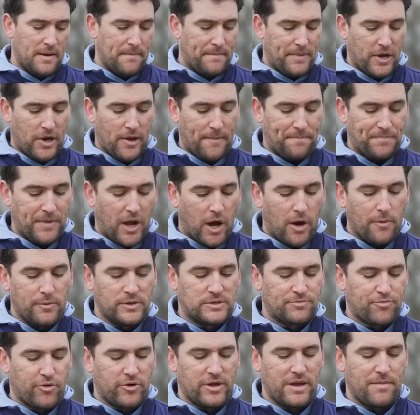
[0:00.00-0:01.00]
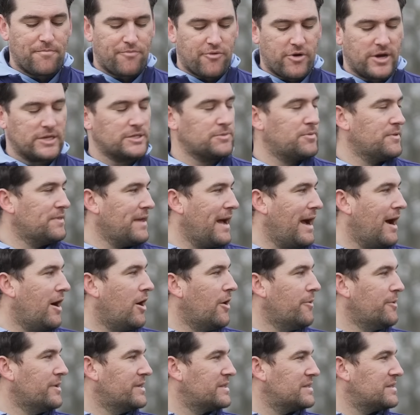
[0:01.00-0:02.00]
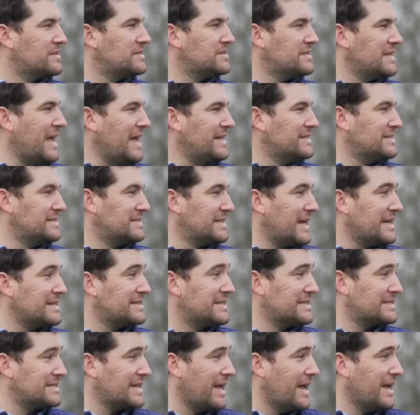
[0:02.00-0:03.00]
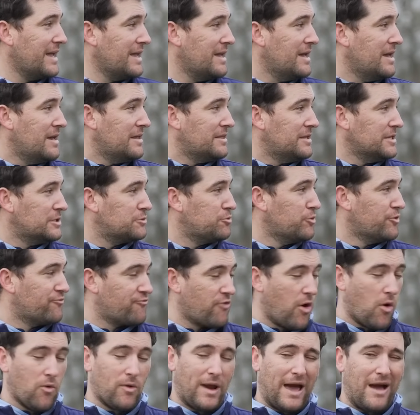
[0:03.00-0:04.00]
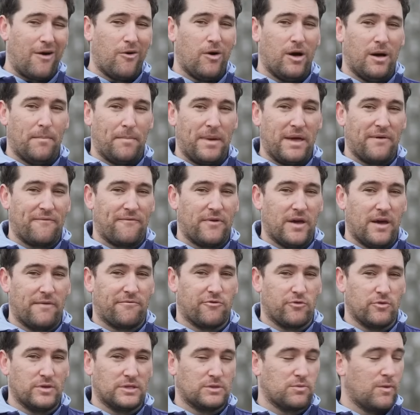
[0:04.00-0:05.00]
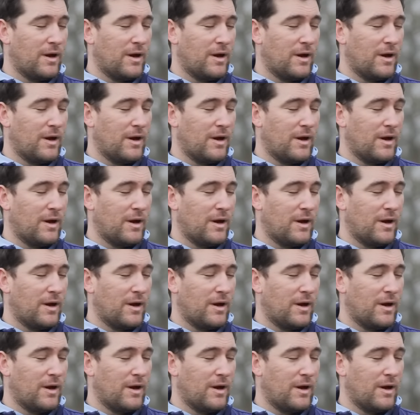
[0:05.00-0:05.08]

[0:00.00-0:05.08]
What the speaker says: But I was pretty impressed with that. I would hesitate to say this would roll out a bit further as